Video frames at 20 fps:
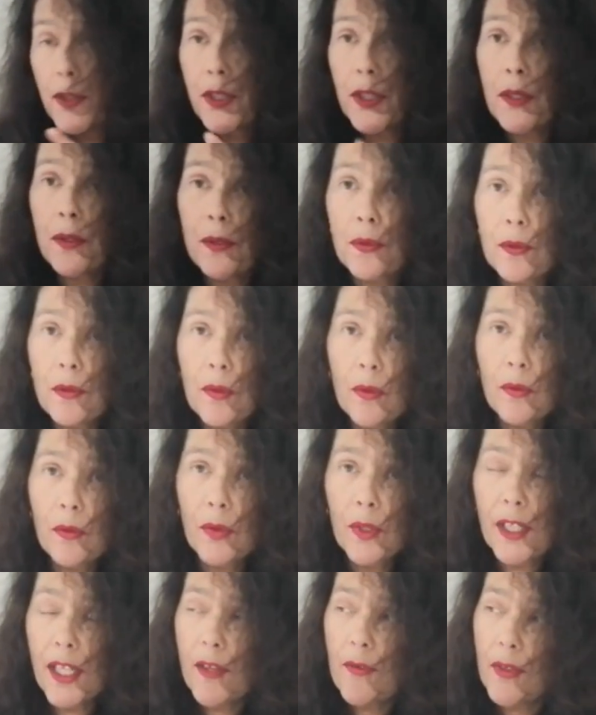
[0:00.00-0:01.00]
do,
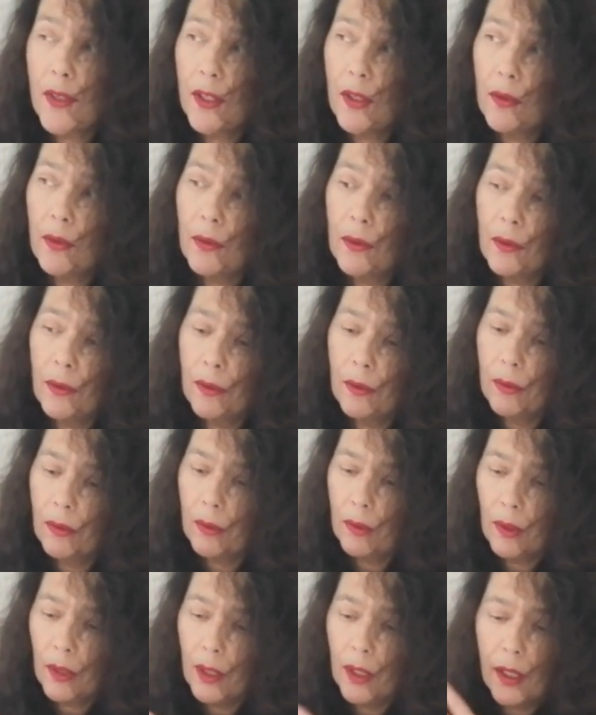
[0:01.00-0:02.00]
whatever
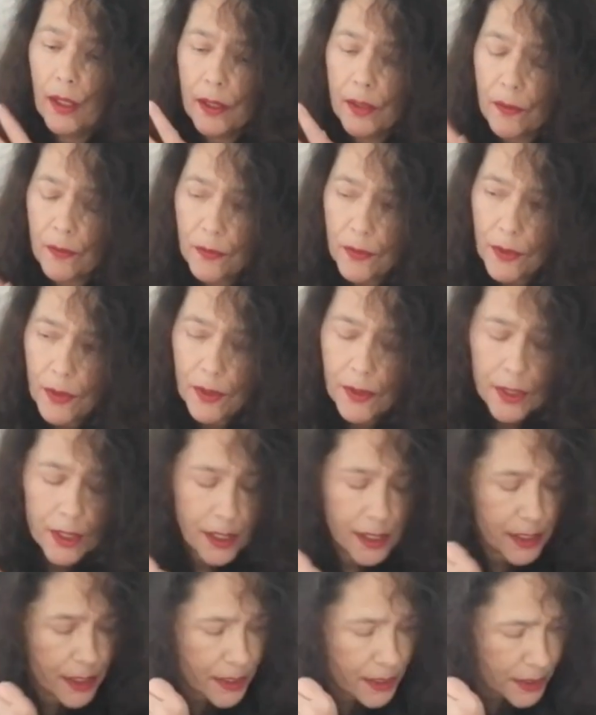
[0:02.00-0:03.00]
your line of
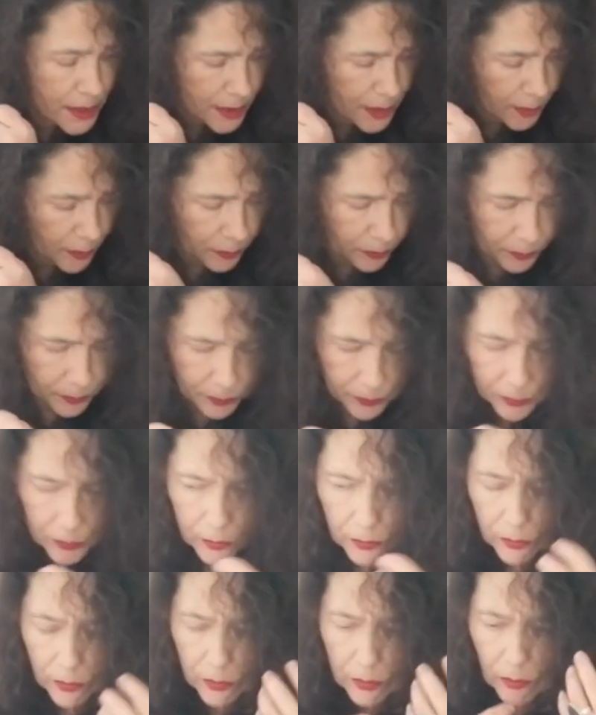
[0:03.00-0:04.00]
work is,
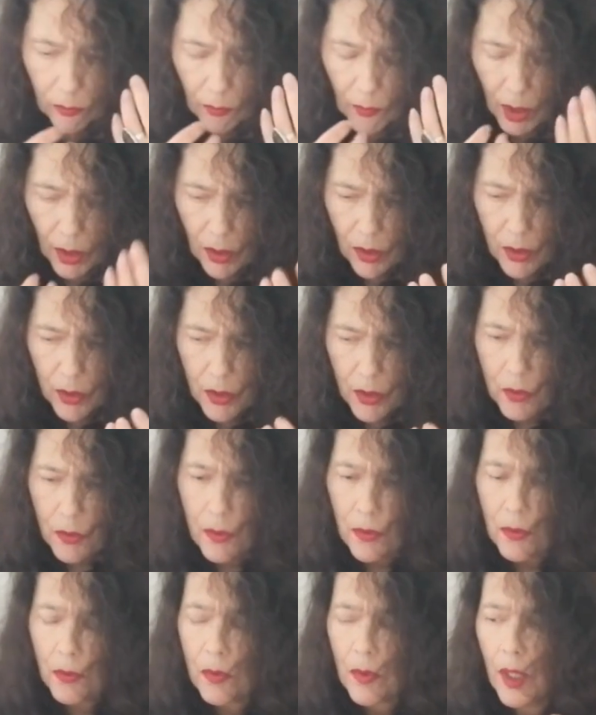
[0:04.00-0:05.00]

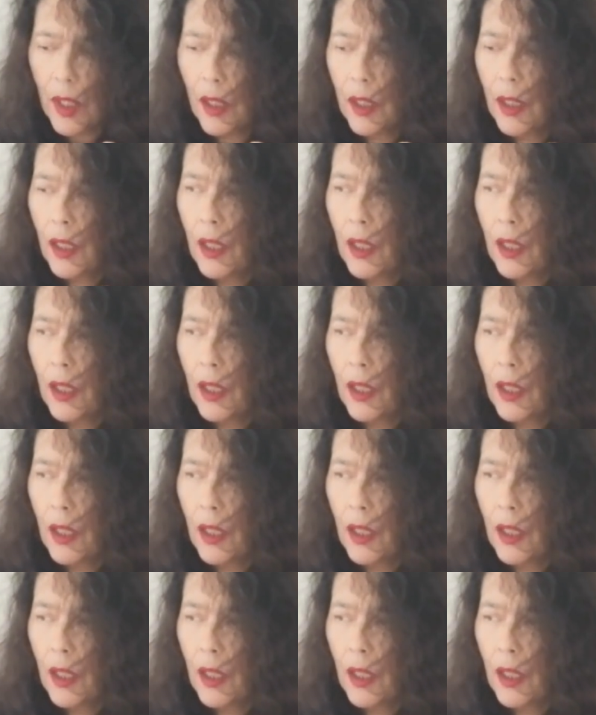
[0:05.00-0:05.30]
there's